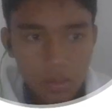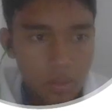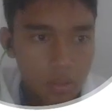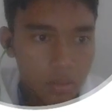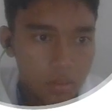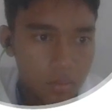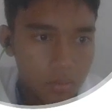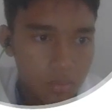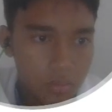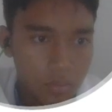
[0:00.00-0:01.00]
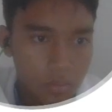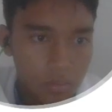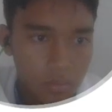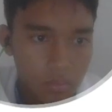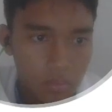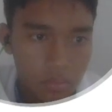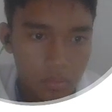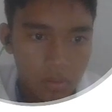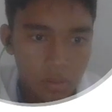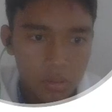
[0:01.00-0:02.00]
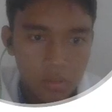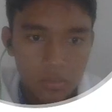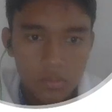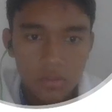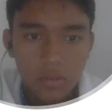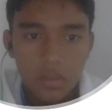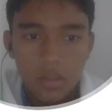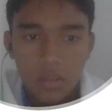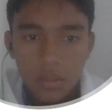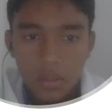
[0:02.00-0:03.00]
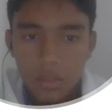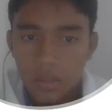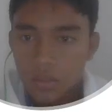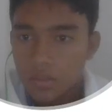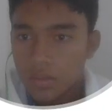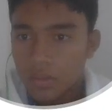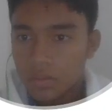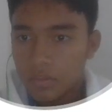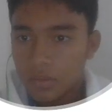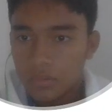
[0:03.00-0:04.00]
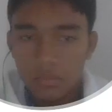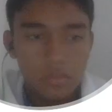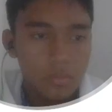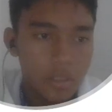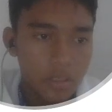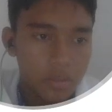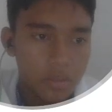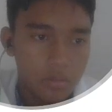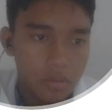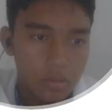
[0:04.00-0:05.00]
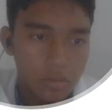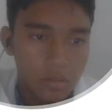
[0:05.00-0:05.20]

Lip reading: uh, none, this one too, change it to none,